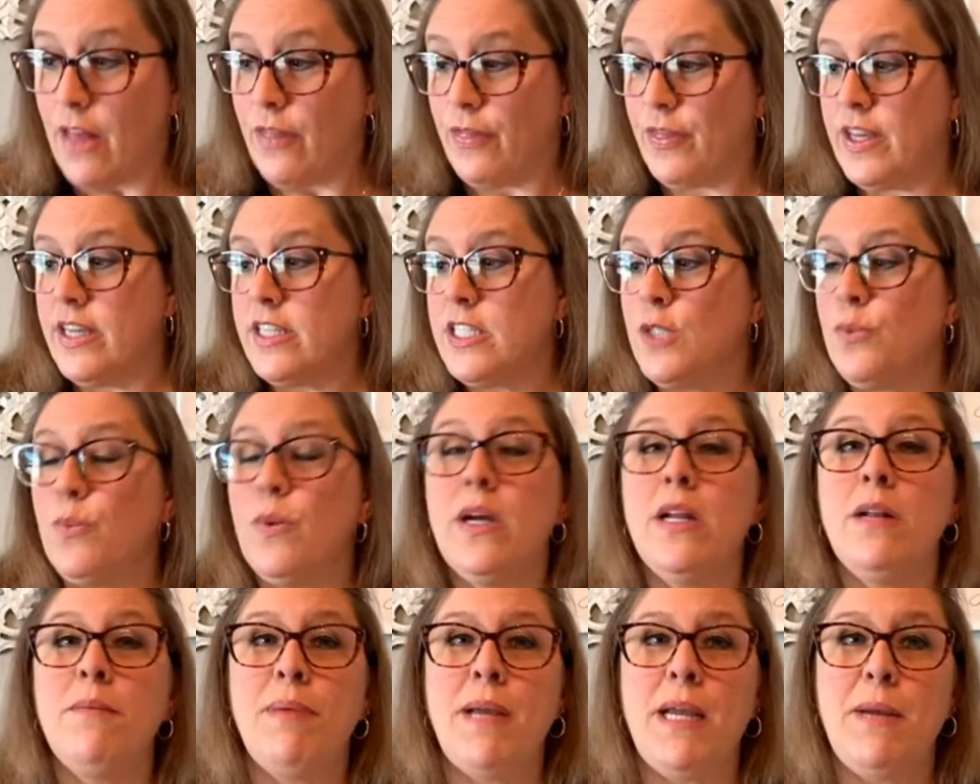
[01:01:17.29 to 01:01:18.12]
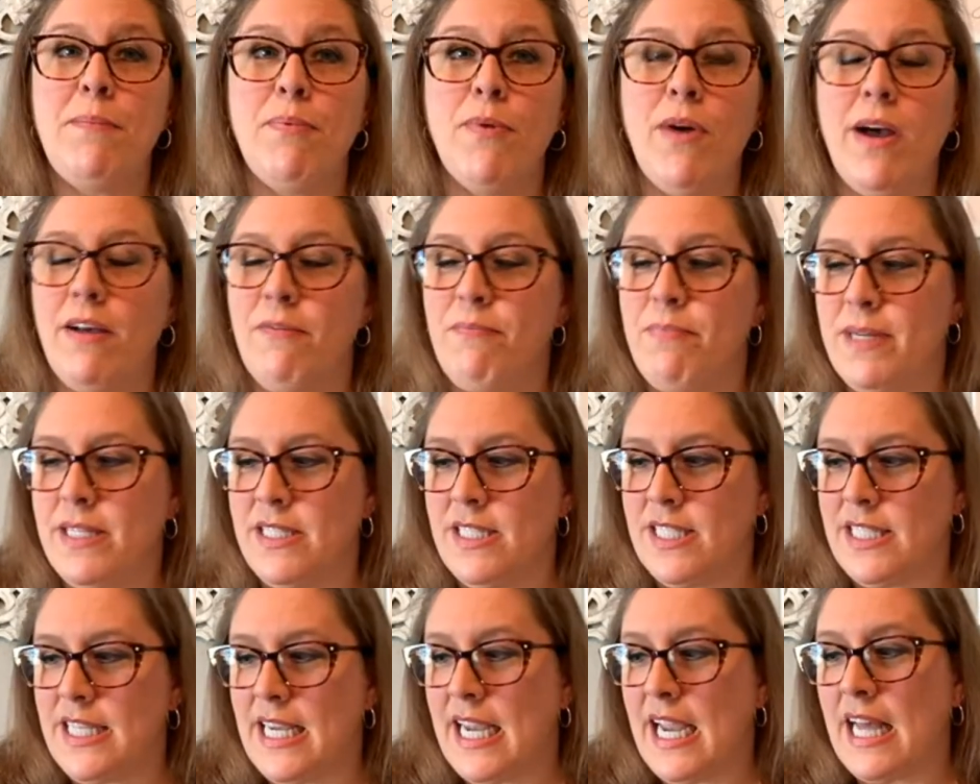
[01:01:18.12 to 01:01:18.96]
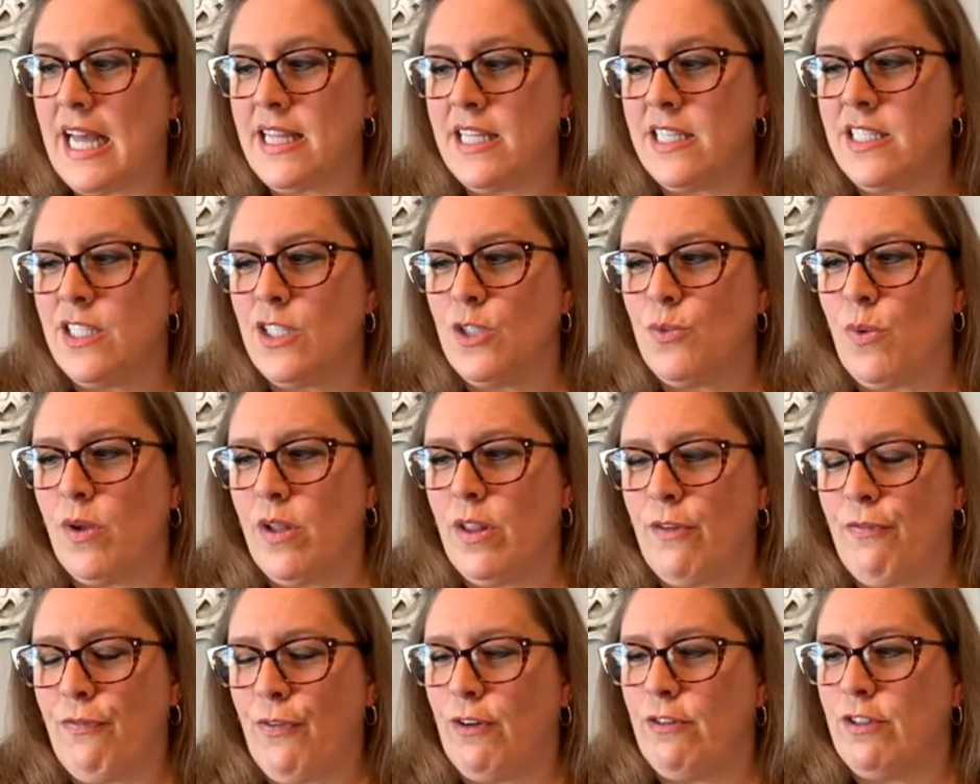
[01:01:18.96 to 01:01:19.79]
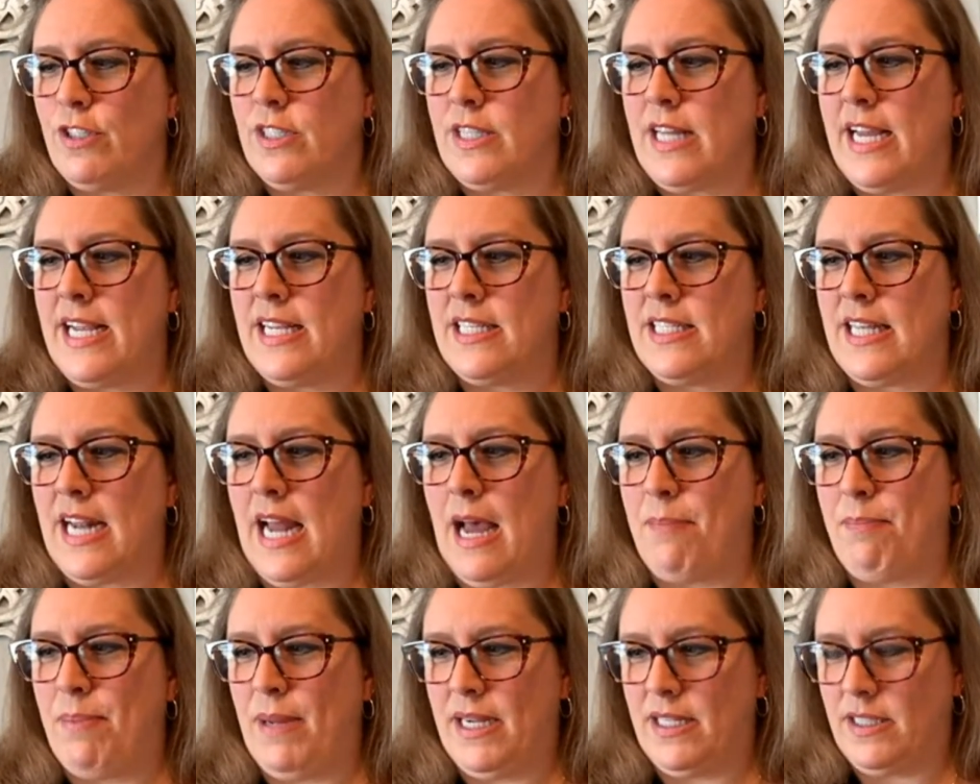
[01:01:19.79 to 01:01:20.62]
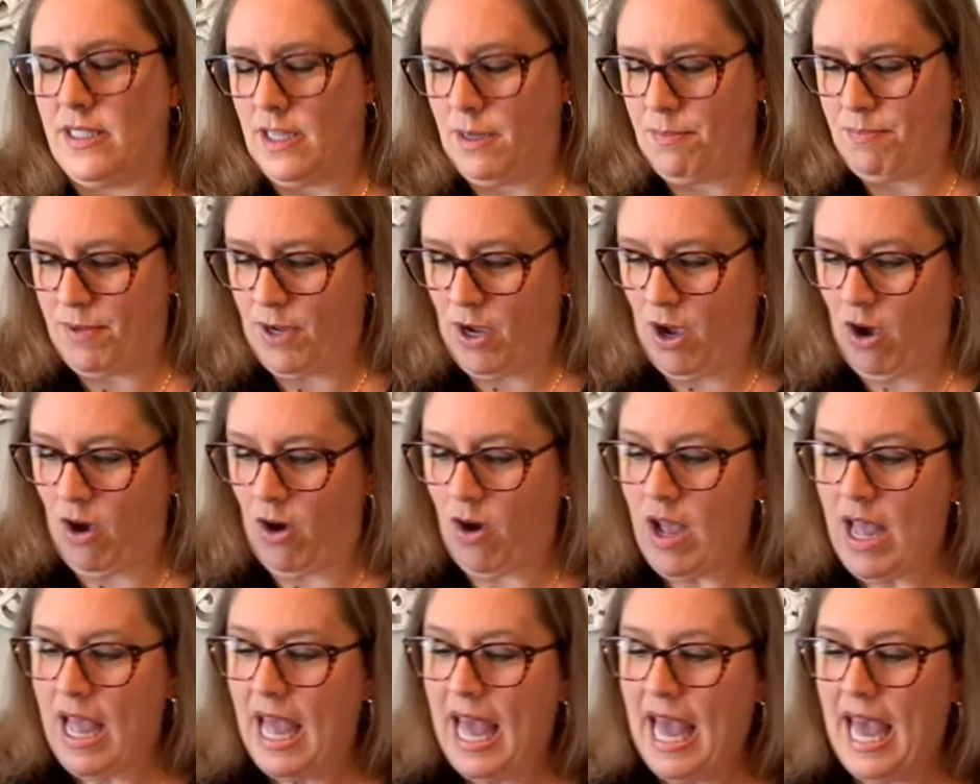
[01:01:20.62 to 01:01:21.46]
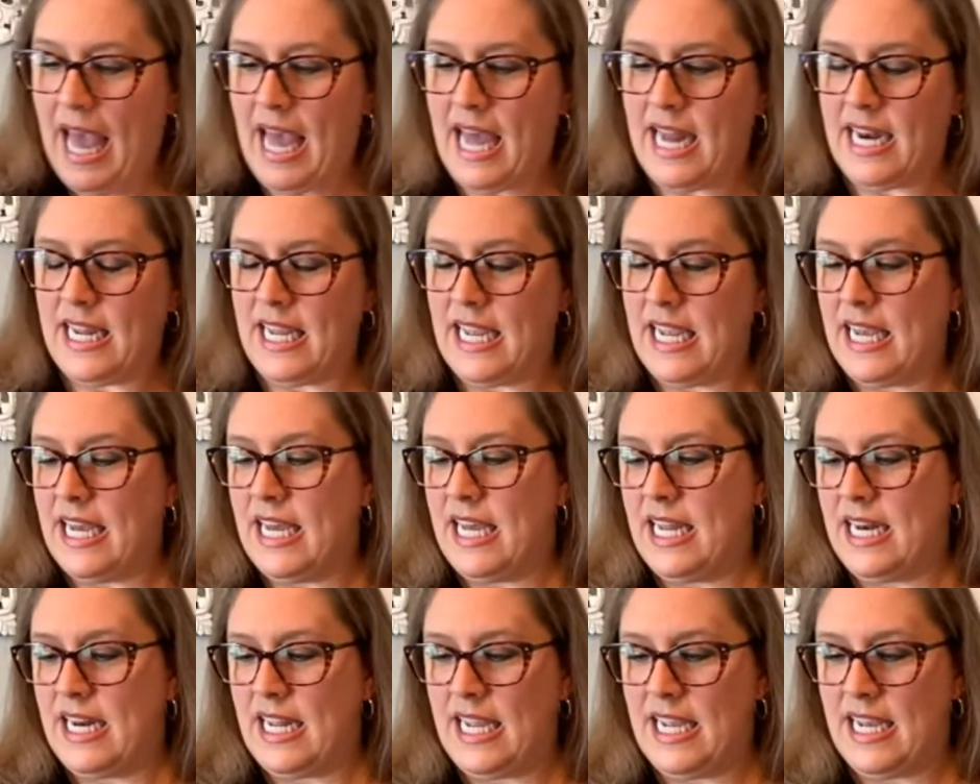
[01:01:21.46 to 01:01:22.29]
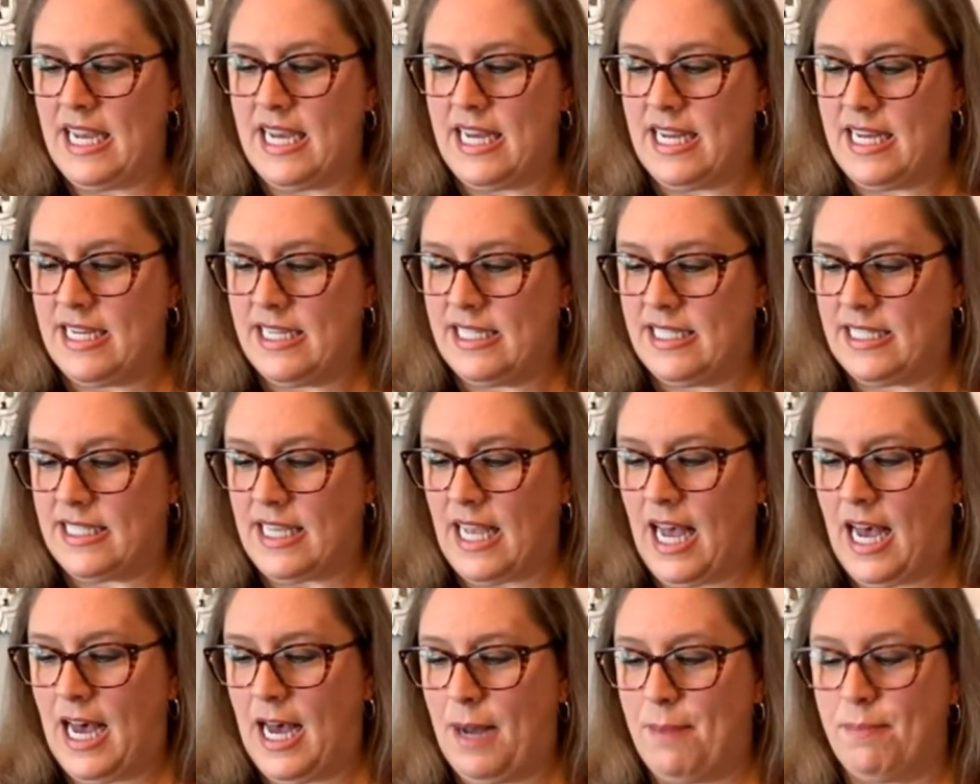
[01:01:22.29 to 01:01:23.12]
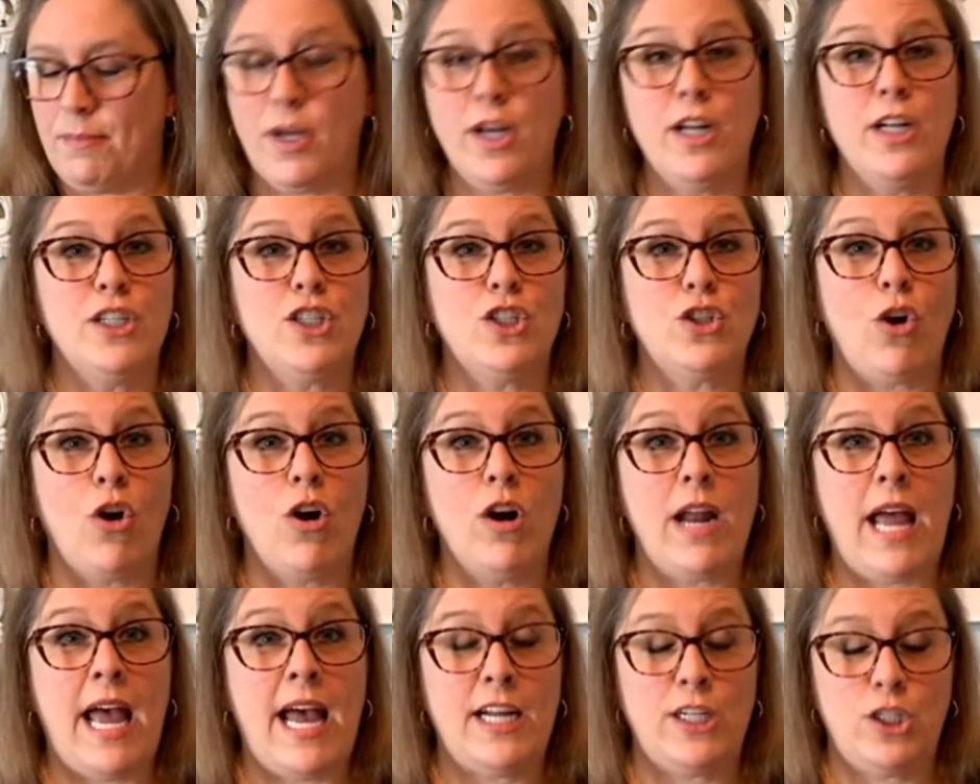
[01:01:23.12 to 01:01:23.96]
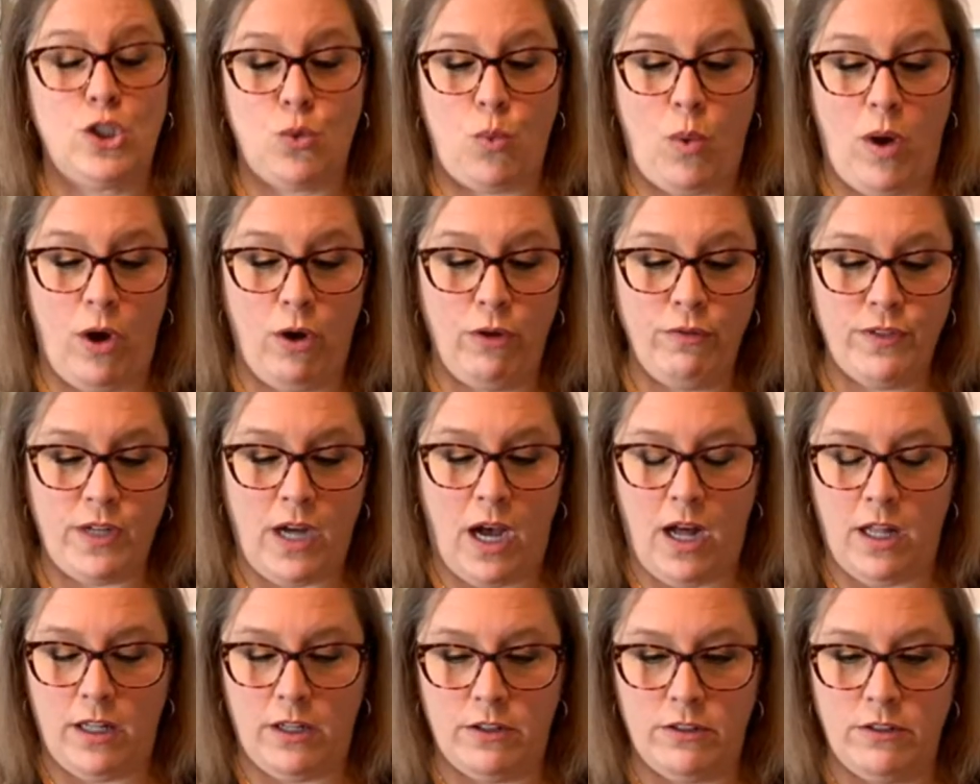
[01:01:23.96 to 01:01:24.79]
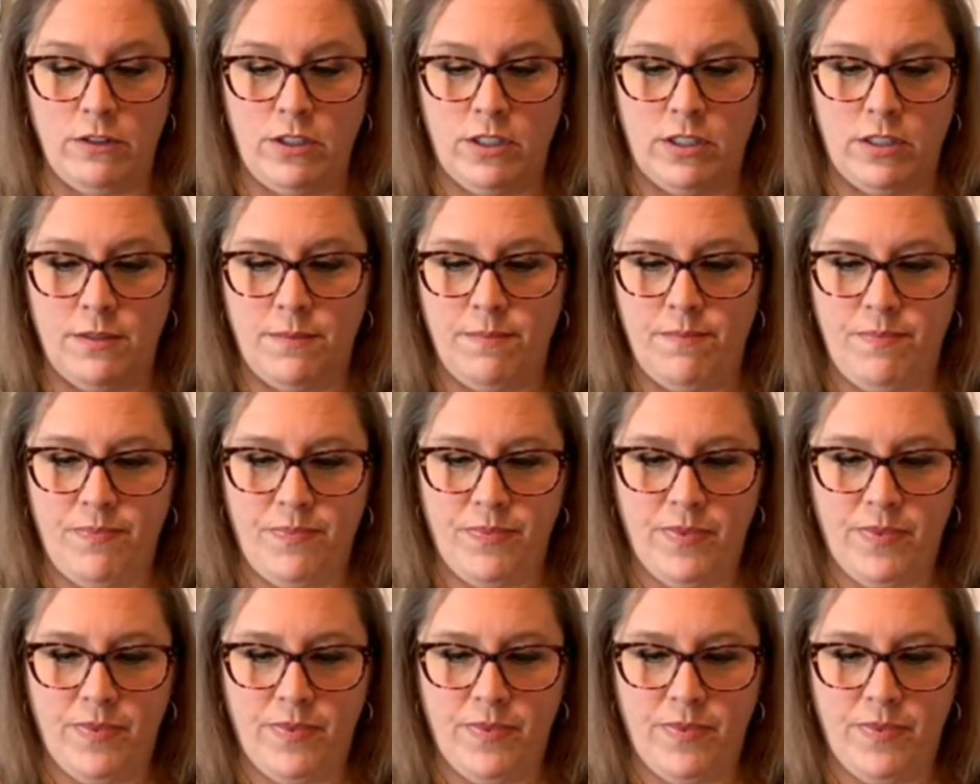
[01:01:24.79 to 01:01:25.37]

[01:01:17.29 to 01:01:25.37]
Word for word: this one people have been seeing this is one of the first things that i picked up y'all and it is um, going to start at $12.